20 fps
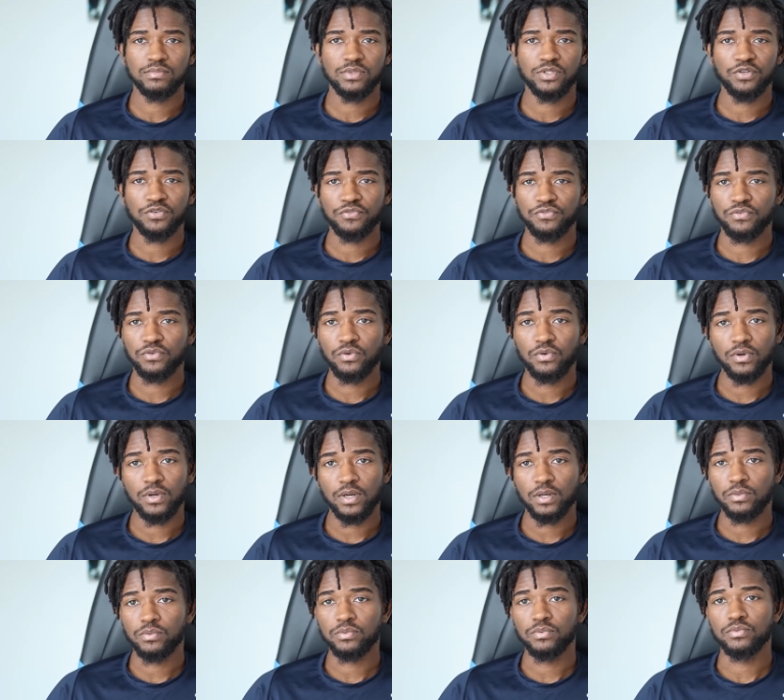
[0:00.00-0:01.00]
Your
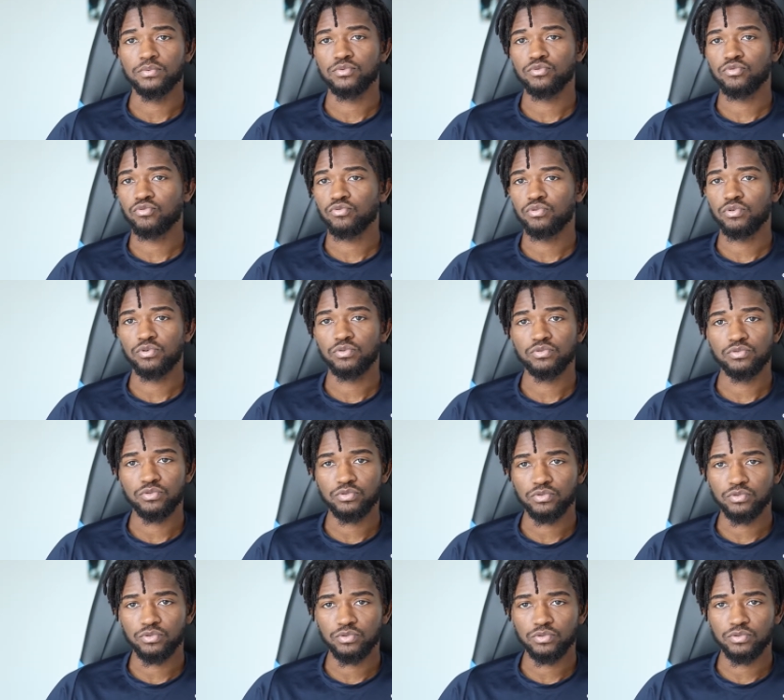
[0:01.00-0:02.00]
viewer will scroll
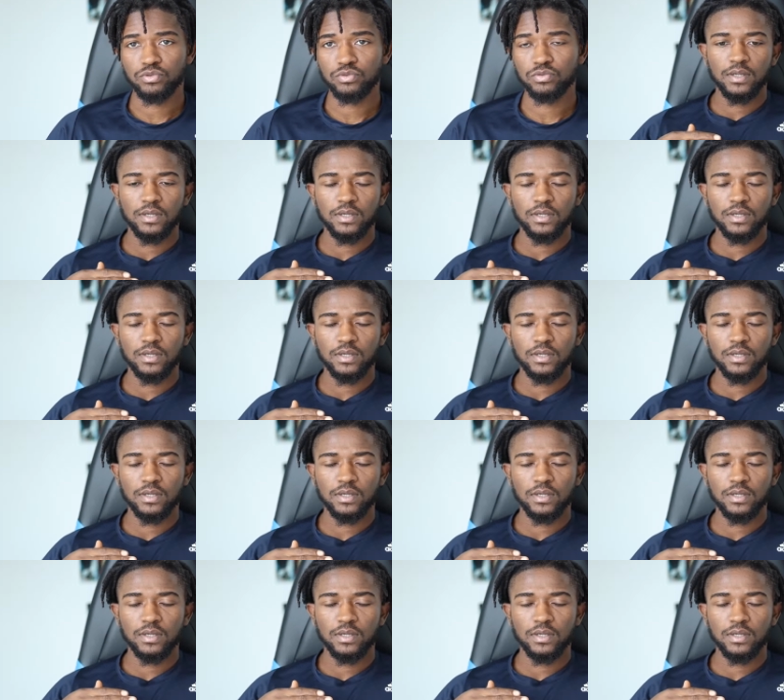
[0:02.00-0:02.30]
through.